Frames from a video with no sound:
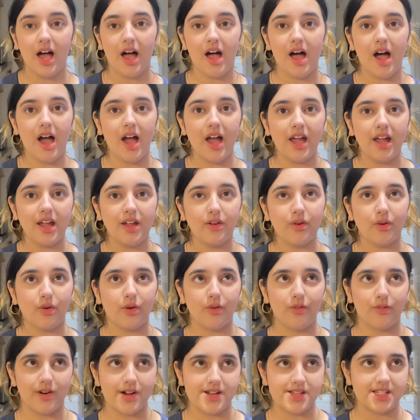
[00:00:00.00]
I
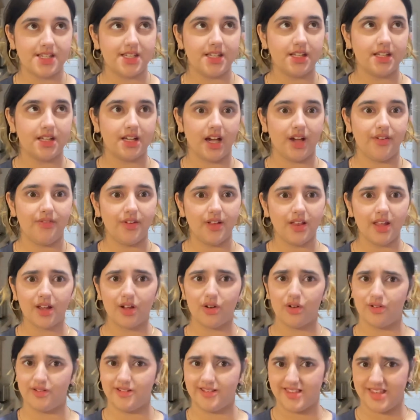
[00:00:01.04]
feel like a
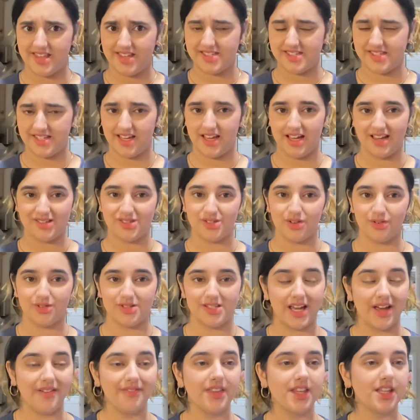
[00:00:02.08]
lot of desi
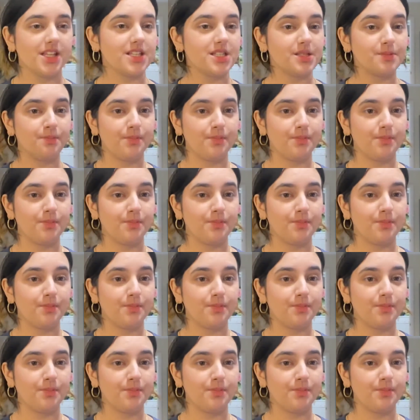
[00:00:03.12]
households have this,